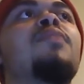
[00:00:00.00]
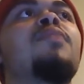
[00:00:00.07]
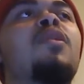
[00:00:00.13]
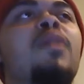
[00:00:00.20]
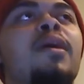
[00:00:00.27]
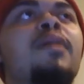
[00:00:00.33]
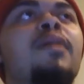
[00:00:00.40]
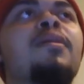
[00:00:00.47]

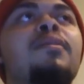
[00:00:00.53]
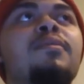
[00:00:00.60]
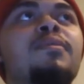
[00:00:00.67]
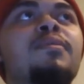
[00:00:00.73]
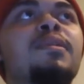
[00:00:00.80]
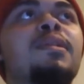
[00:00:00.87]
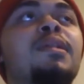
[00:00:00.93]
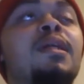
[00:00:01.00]
Okay,
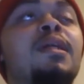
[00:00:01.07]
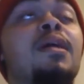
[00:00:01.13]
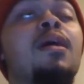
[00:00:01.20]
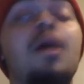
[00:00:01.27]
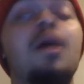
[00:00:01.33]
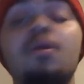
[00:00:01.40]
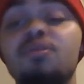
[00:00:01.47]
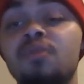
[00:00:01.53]

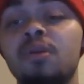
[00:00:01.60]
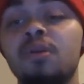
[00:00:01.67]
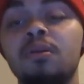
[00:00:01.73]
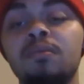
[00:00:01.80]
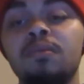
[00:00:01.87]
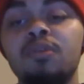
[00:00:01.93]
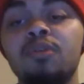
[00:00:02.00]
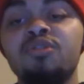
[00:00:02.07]
I was
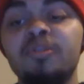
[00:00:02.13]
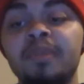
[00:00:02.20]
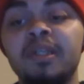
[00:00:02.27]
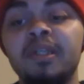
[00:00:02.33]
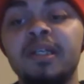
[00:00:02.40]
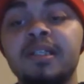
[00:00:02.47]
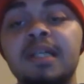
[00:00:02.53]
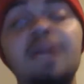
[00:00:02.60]
wrong. No
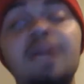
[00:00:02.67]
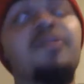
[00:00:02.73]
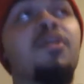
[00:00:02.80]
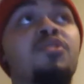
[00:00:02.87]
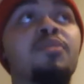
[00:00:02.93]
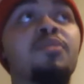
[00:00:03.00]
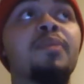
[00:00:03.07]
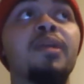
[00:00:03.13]
Triple H. I
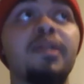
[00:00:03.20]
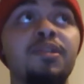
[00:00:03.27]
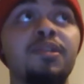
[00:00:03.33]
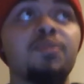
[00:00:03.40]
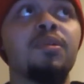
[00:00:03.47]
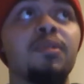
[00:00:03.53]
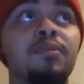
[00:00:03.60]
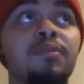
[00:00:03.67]
thought Triple H
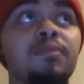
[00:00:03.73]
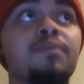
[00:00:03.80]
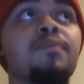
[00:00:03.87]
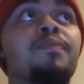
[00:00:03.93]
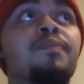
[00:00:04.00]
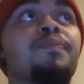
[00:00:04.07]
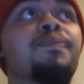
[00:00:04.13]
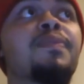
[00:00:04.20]
would
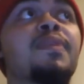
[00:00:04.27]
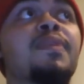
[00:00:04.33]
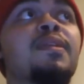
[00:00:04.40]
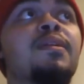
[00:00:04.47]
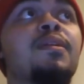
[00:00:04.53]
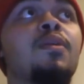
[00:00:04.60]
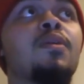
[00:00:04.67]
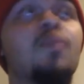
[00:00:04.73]

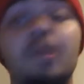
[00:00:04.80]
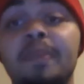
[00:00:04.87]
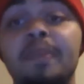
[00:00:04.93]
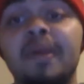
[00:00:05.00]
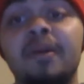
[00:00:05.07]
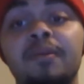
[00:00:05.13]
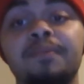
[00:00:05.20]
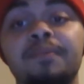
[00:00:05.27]
would
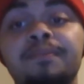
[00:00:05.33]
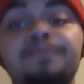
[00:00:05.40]
appear.